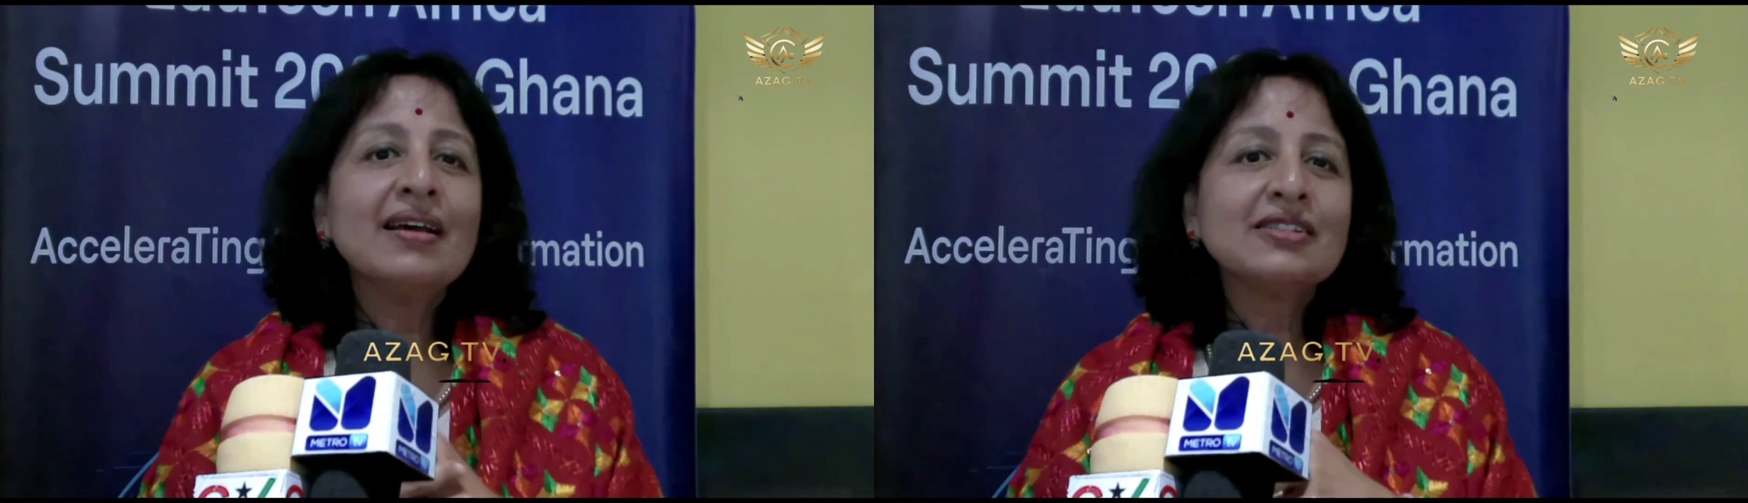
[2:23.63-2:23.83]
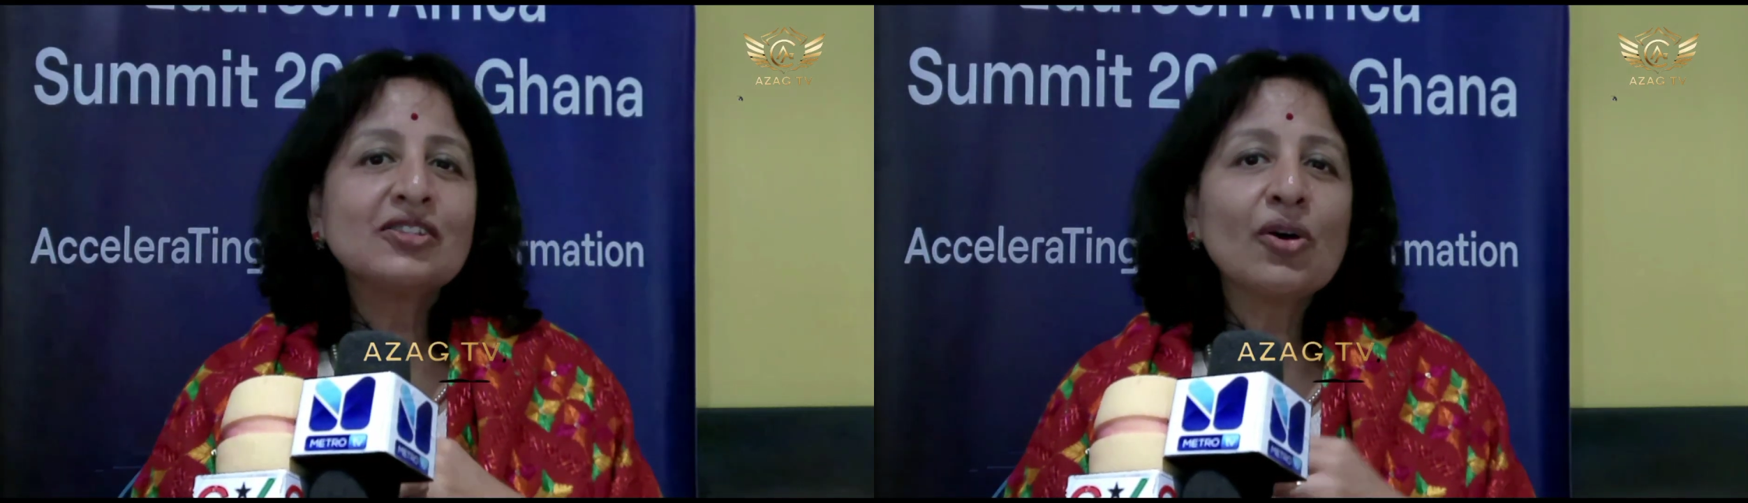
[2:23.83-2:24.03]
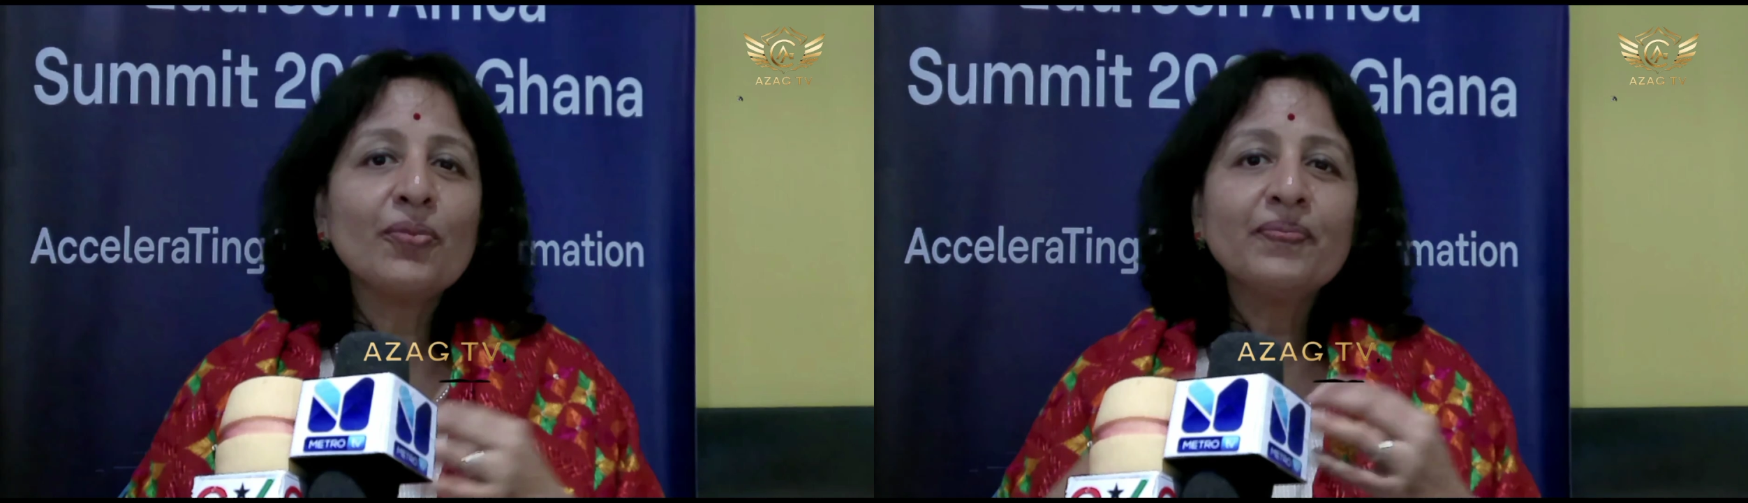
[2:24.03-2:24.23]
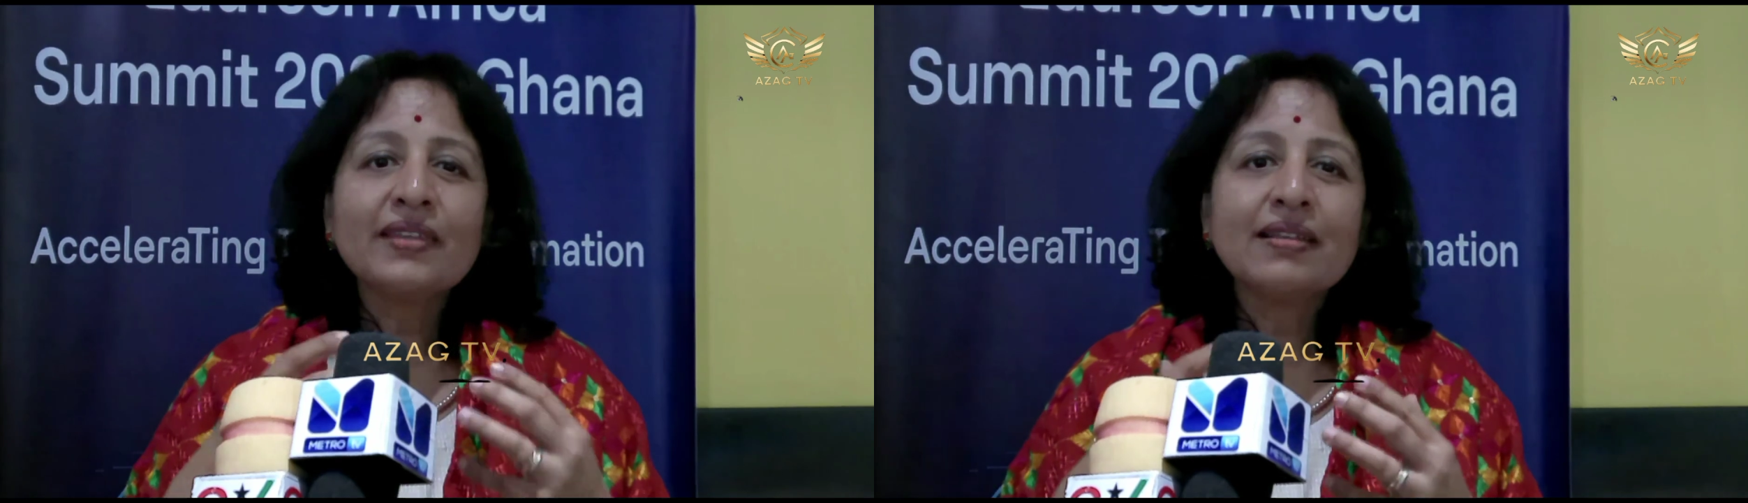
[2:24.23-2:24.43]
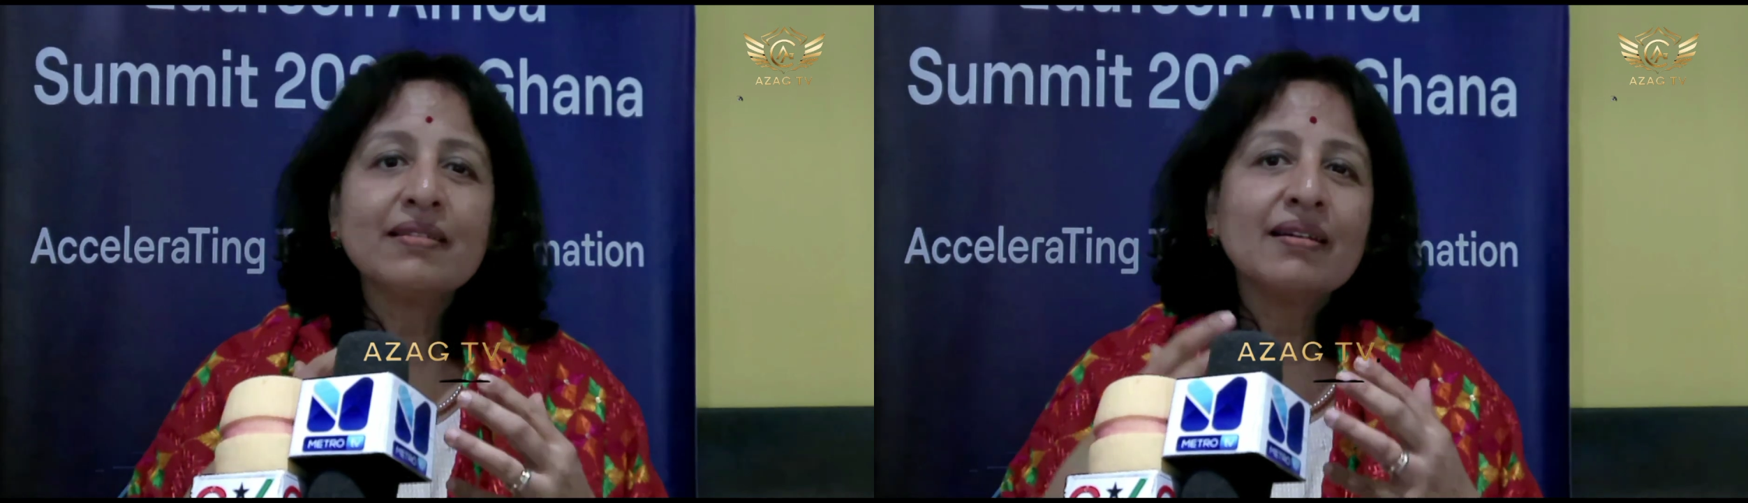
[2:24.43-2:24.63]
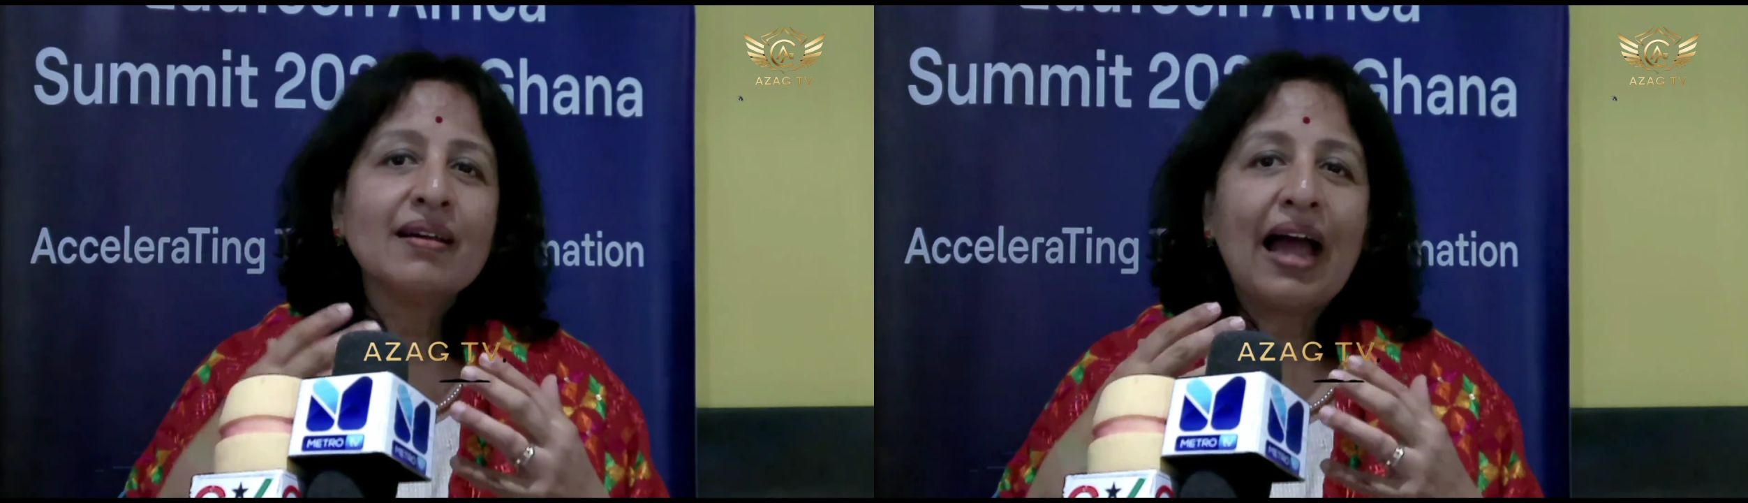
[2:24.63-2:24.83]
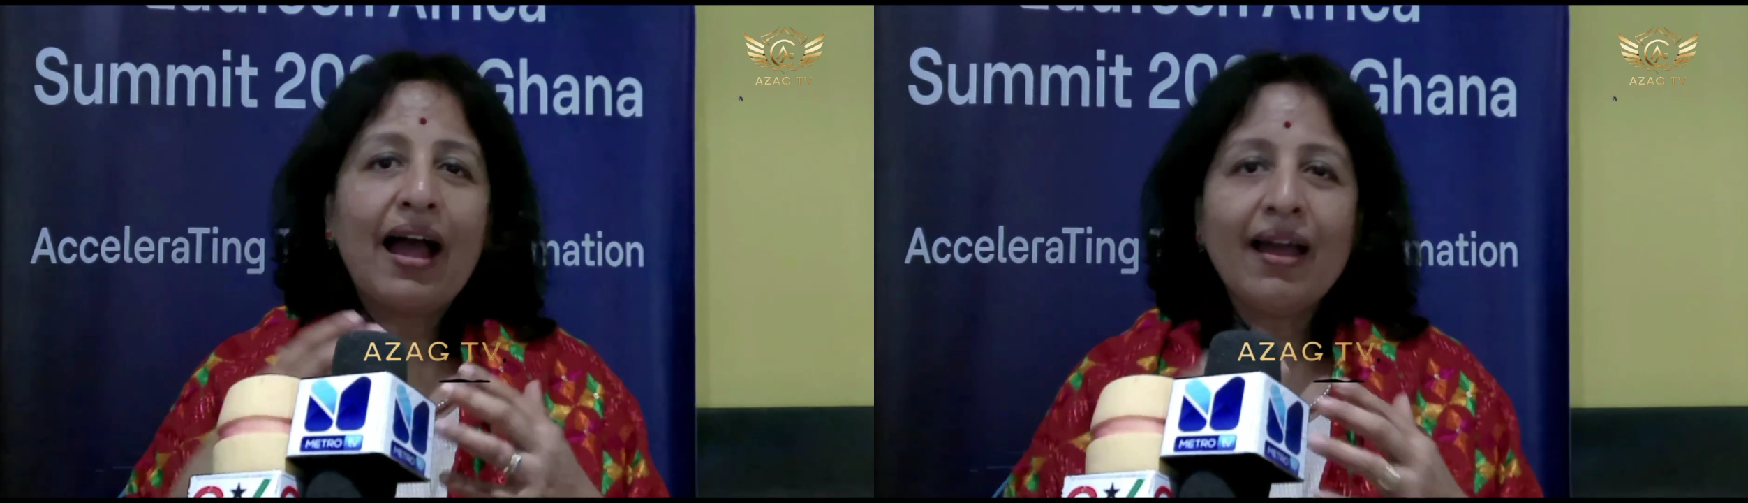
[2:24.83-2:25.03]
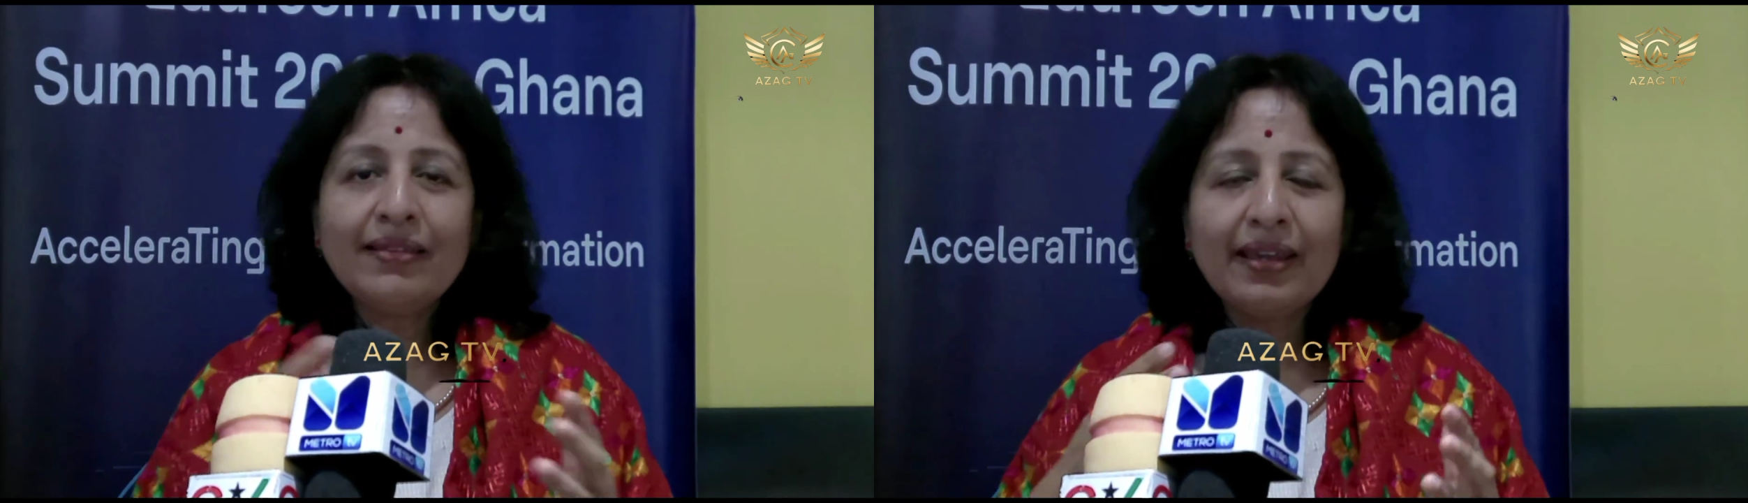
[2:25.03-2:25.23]
So
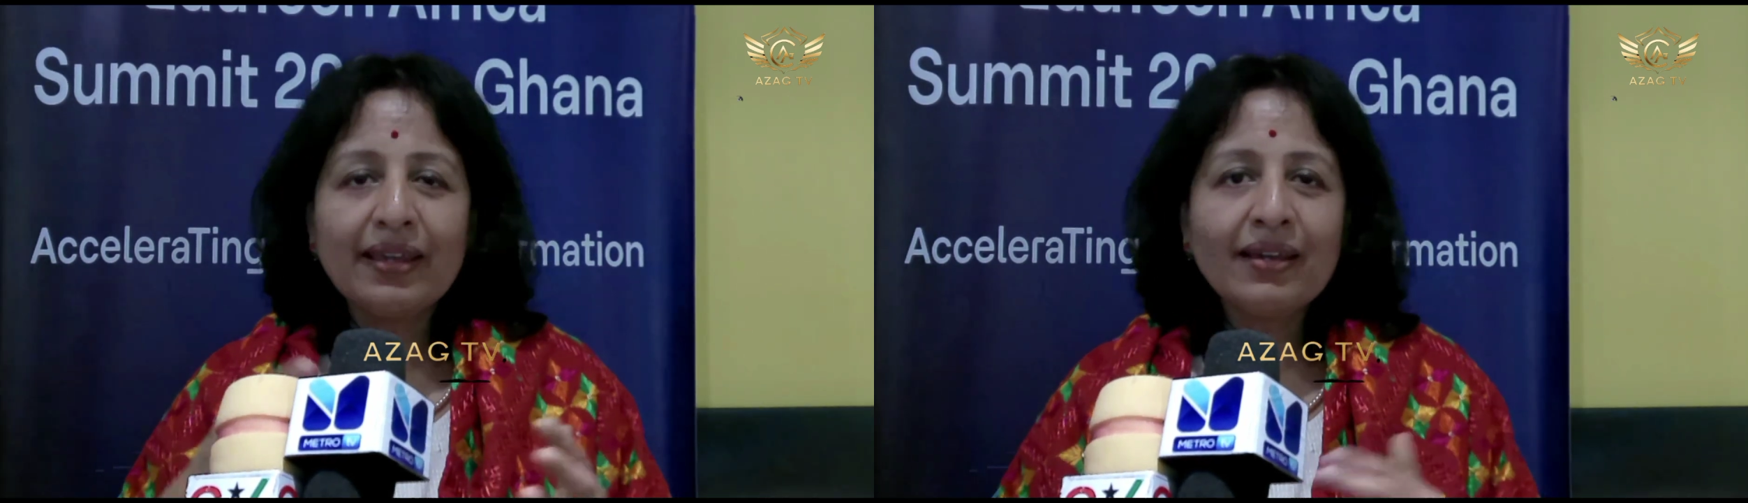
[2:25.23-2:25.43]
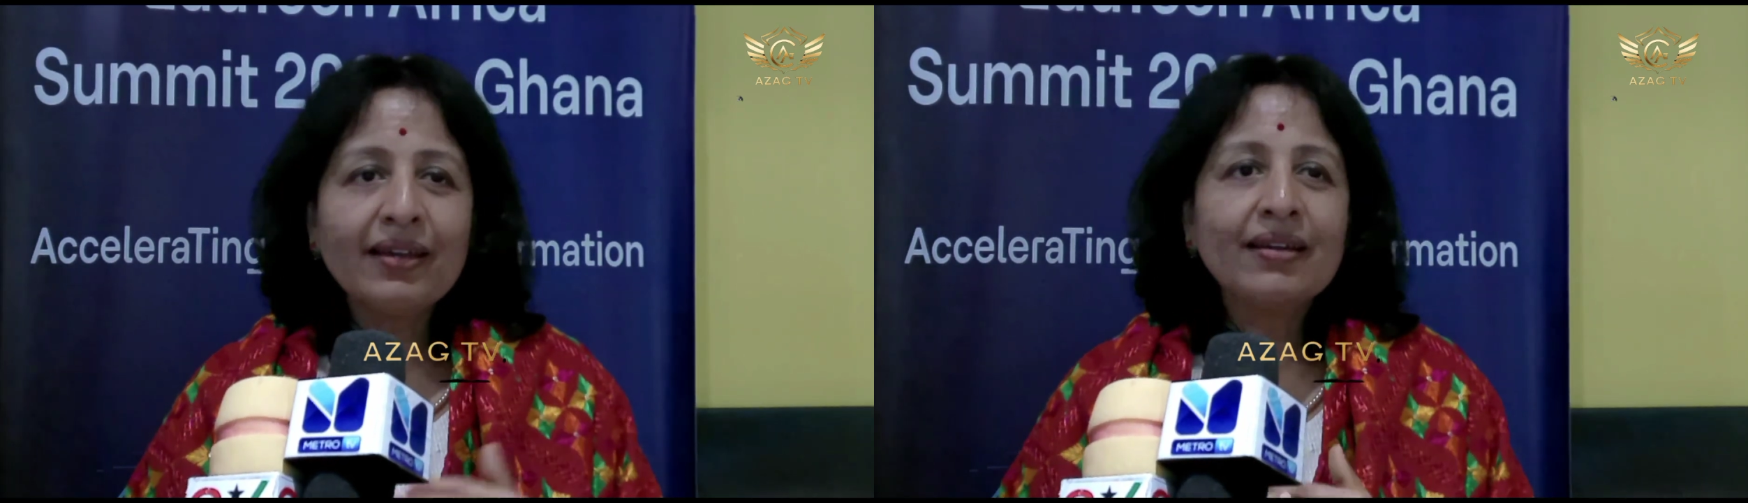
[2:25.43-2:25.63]
I think